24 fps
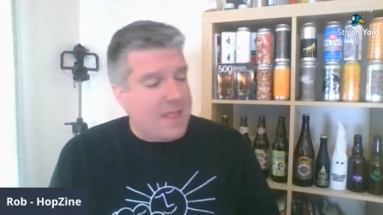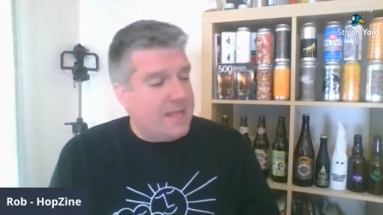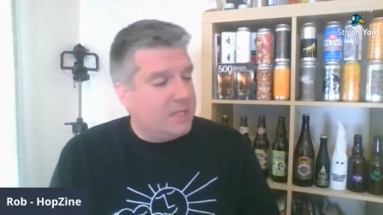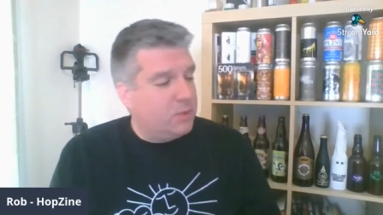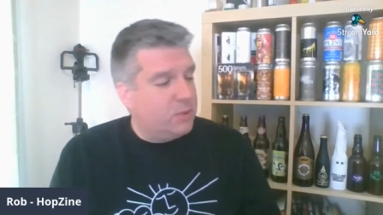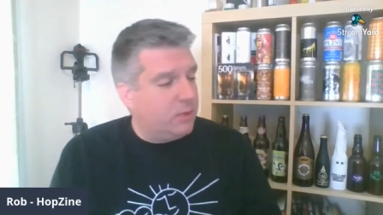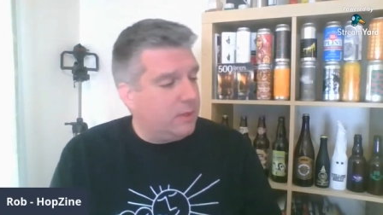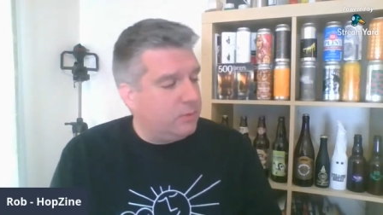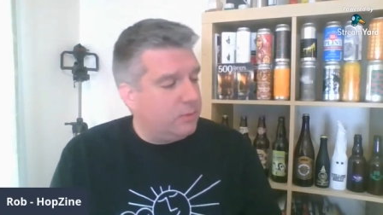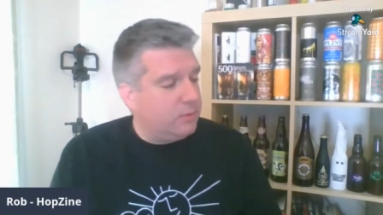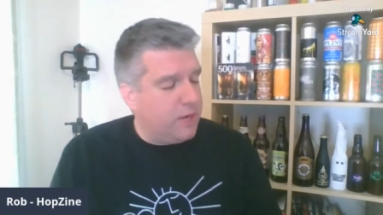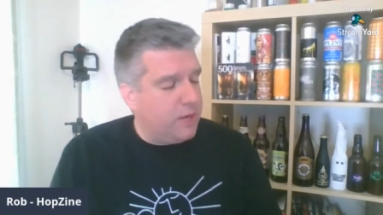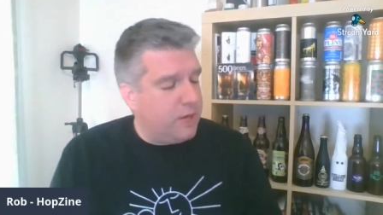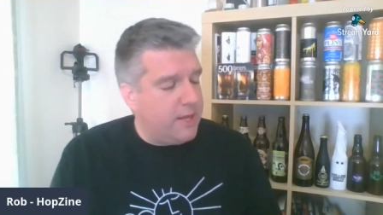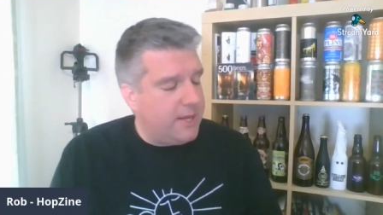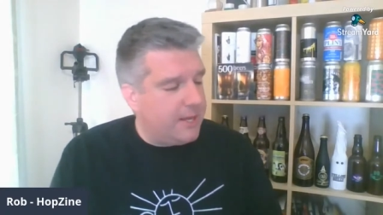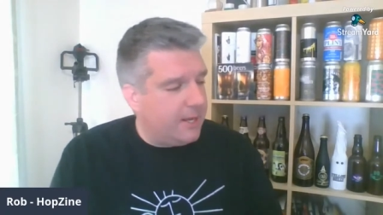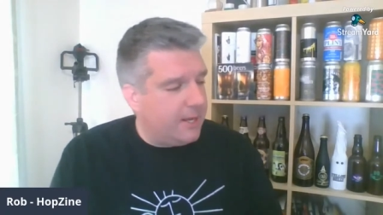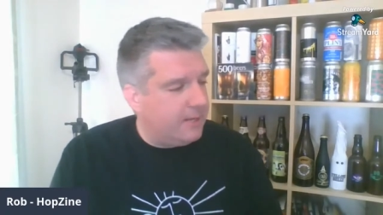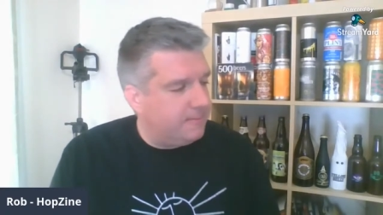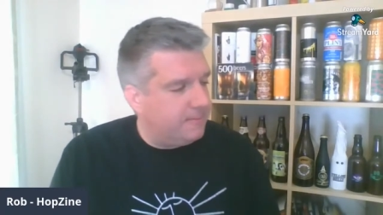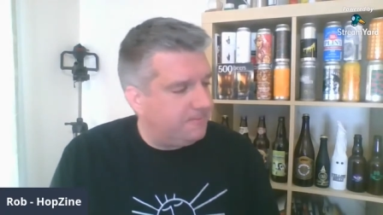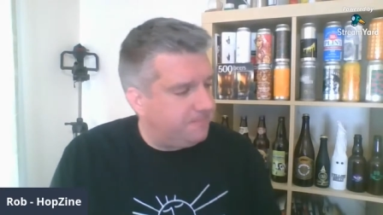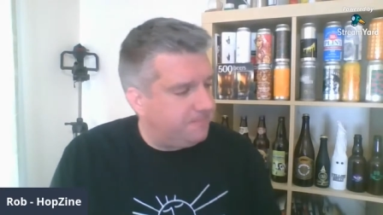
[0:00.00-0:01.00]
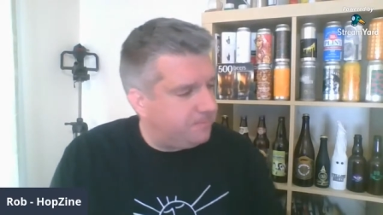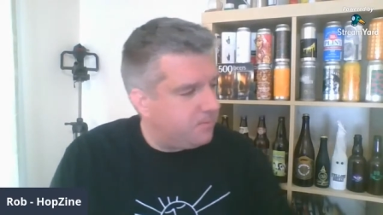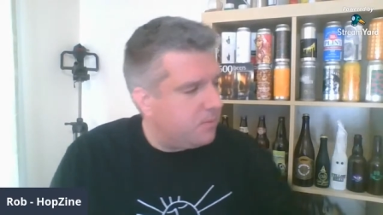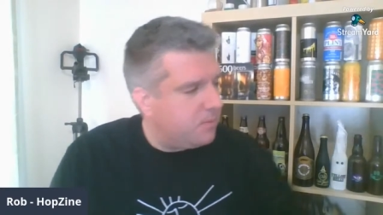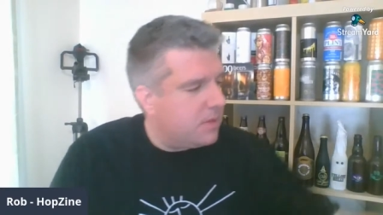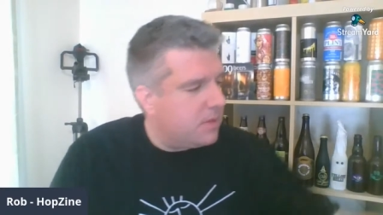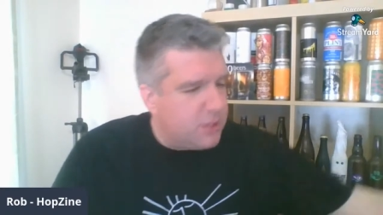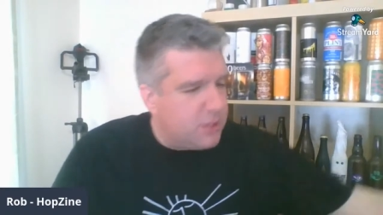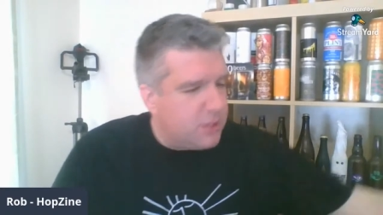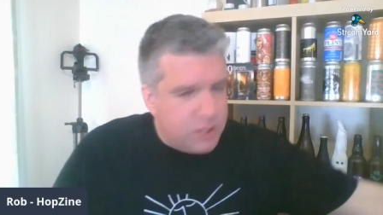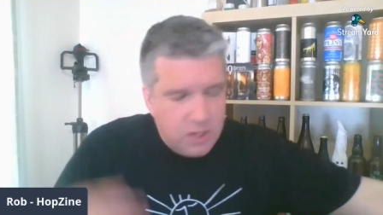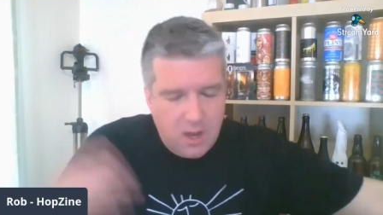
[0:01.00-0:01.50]
is one I'm drinking.
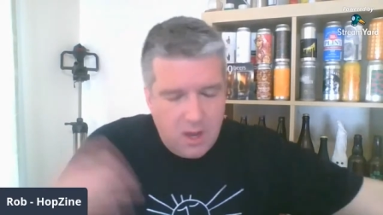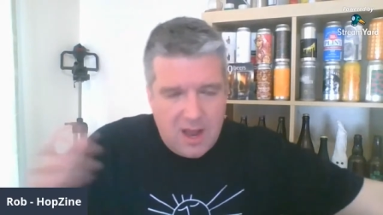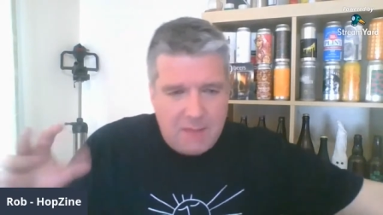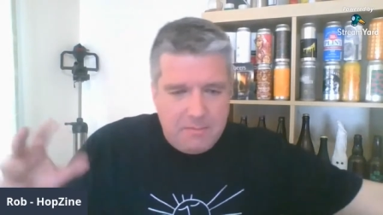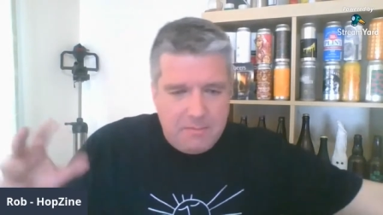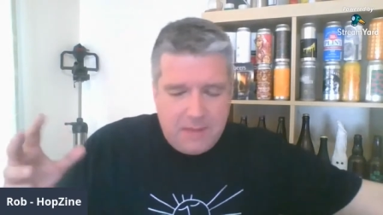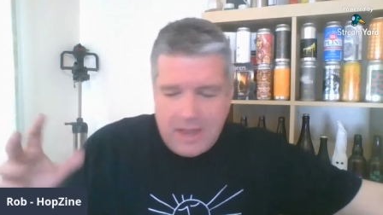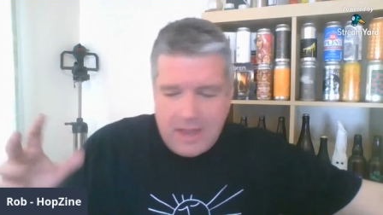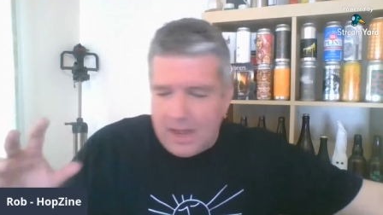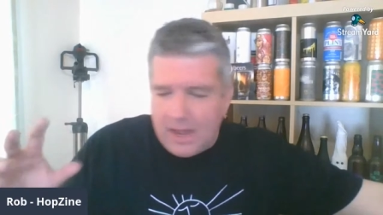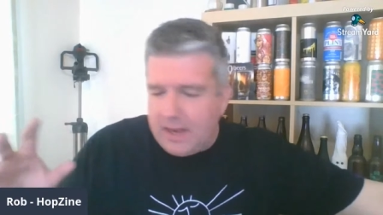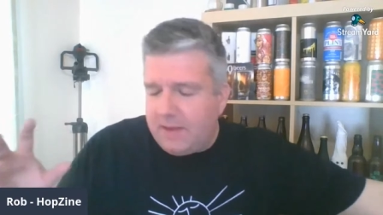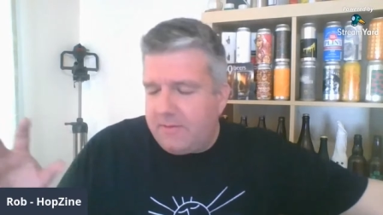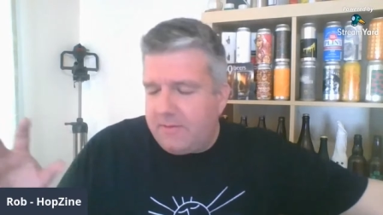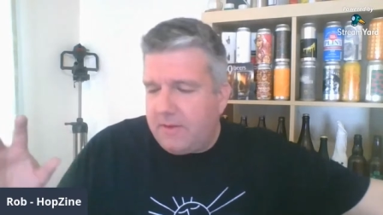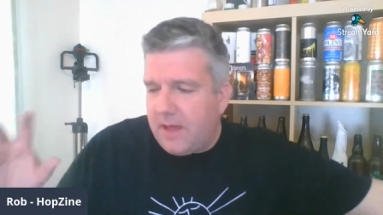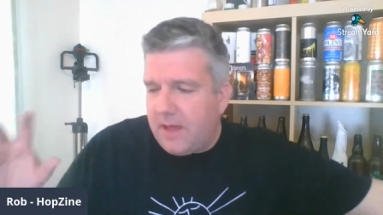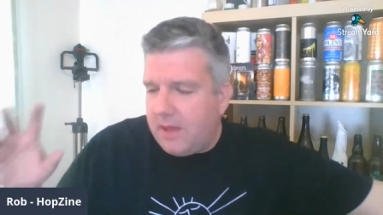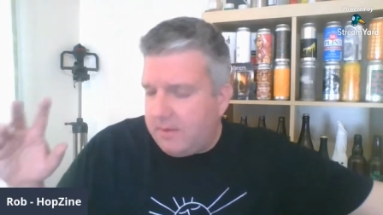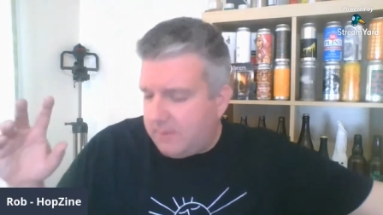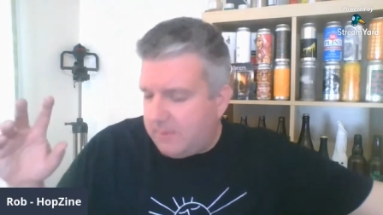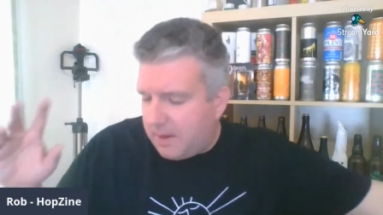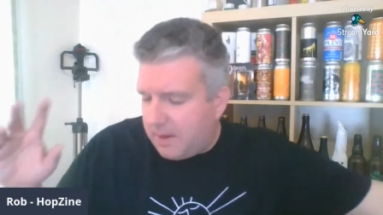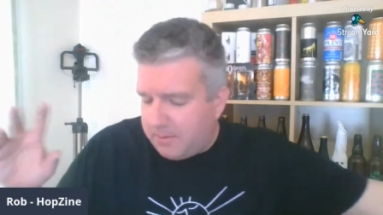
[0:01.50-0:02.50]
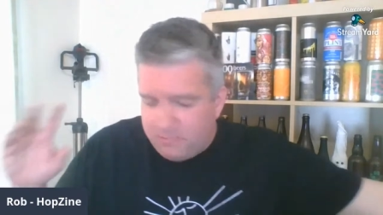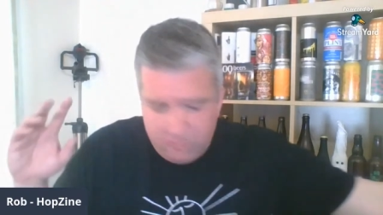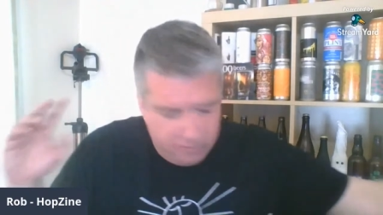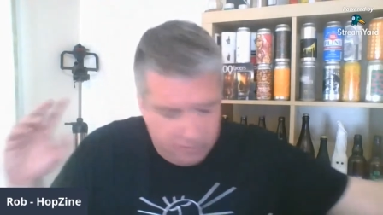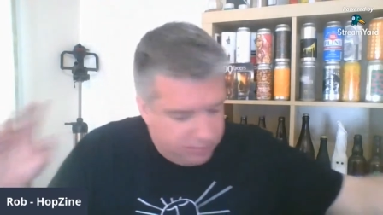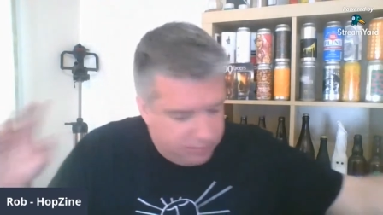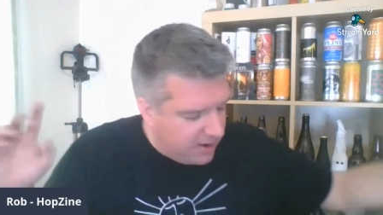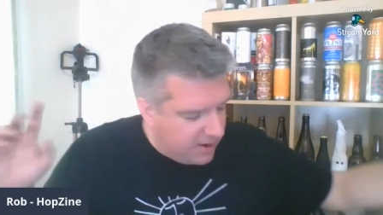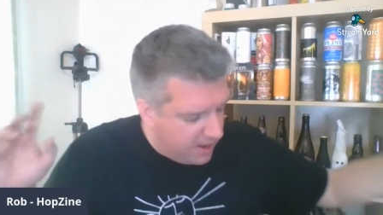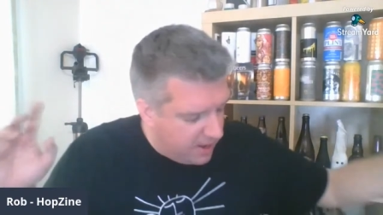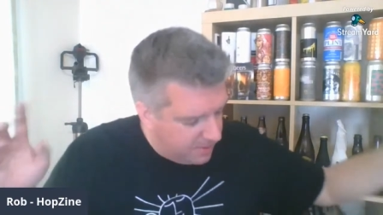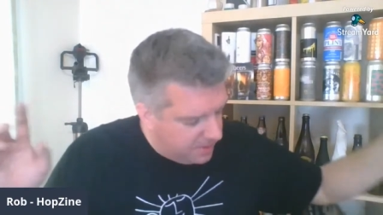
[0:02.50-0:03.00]
So I'm kind of like,
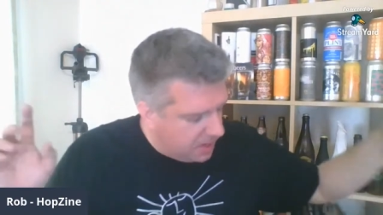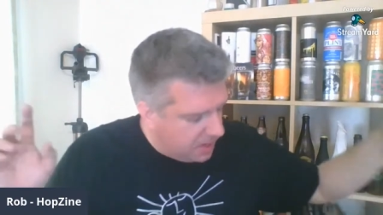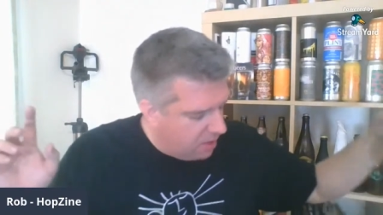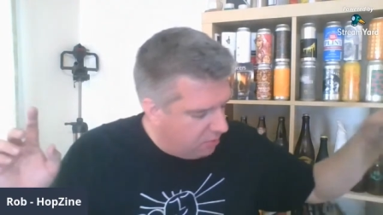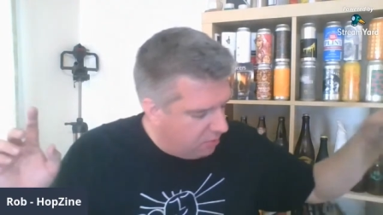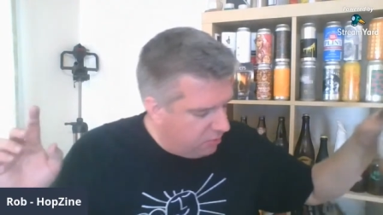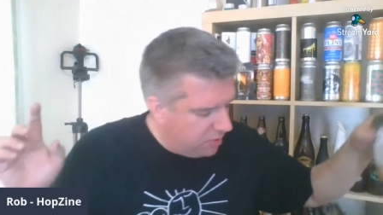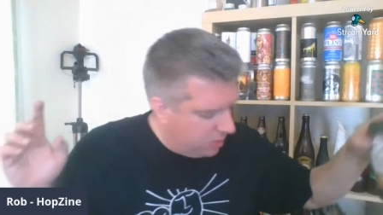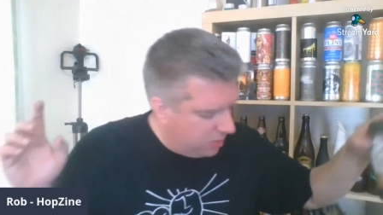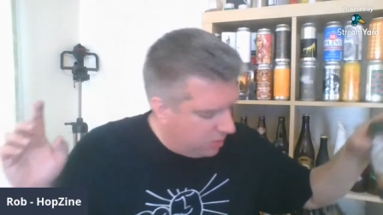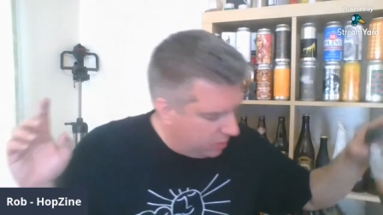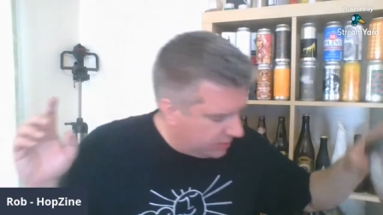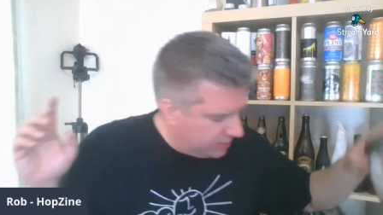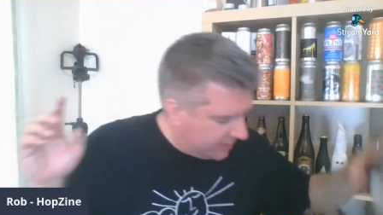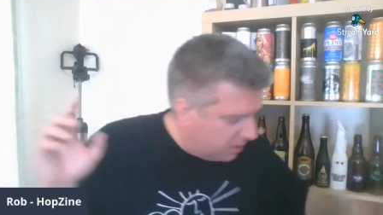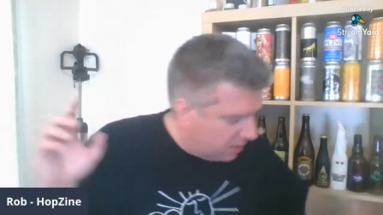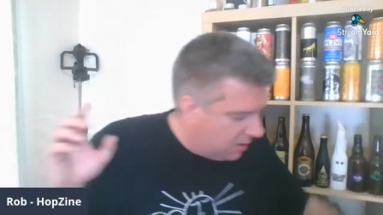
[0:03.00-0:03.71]
I'm breaking my own rules.